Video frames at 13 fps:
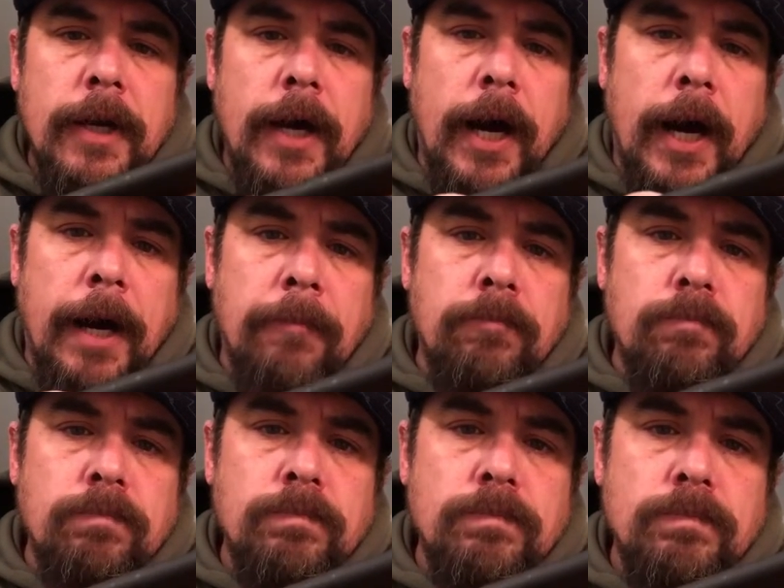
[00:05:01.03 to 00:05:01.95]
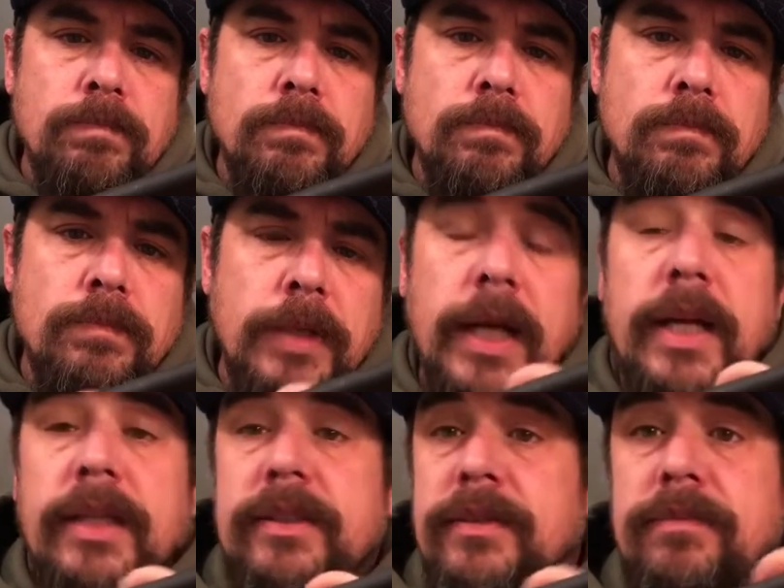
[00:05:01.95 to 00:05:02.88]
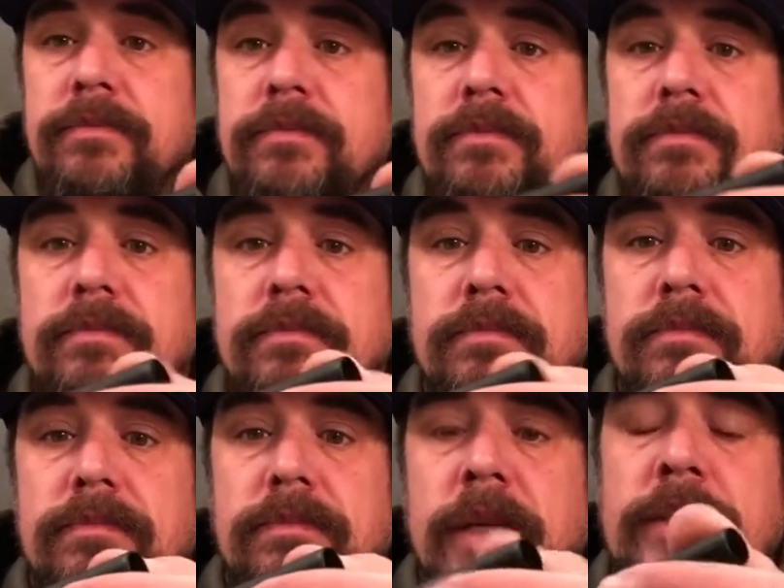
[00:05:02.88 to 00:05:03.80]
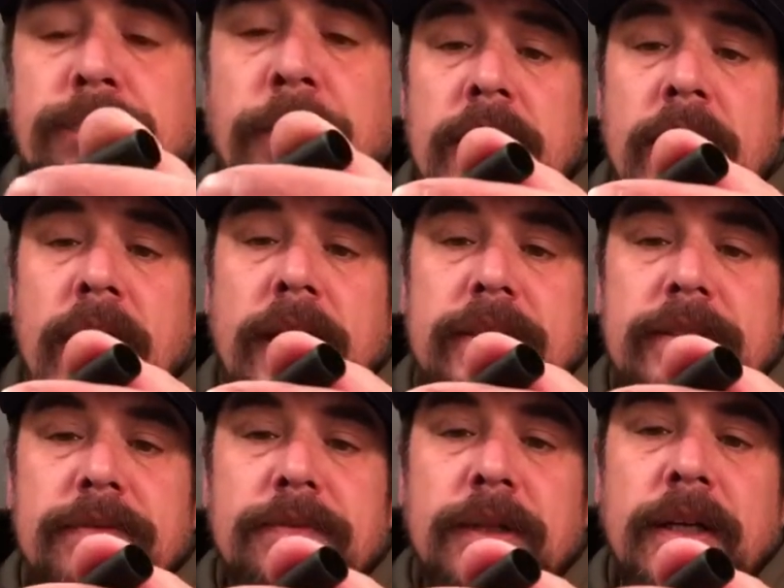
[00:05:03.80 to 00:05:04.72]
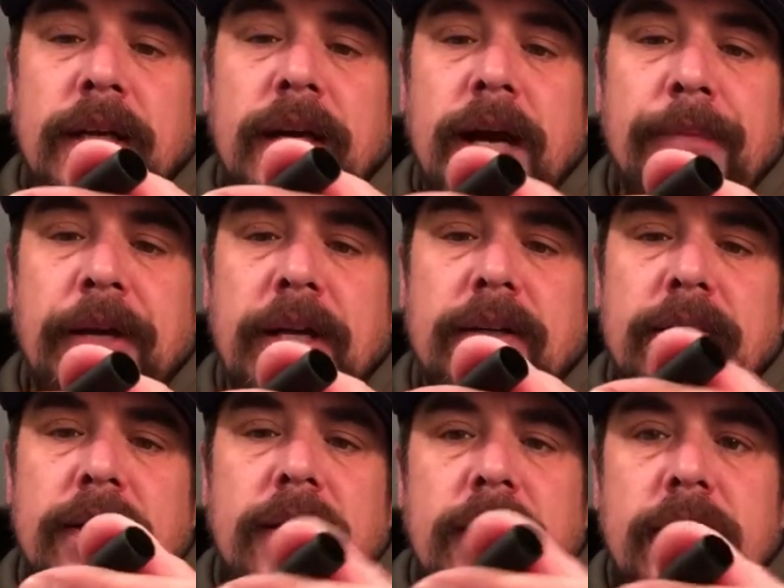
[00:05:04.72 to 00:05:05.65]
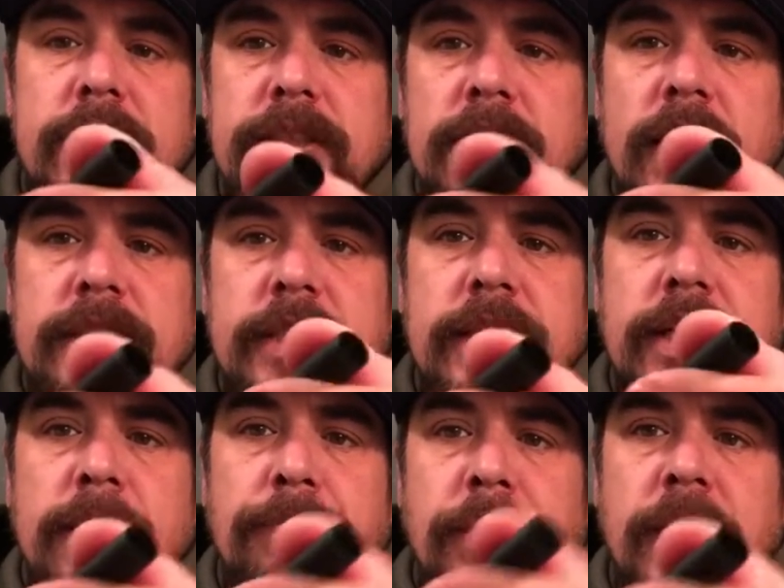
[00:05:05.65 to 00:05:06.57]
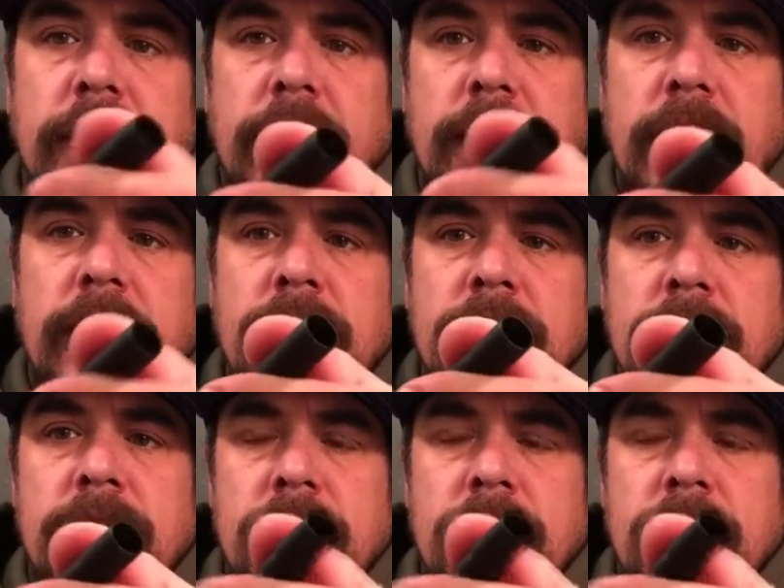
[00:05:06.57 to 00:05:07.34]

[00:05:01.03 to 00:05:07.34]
Um, it's it's nice, really. I mean, it snugs in there pretty good.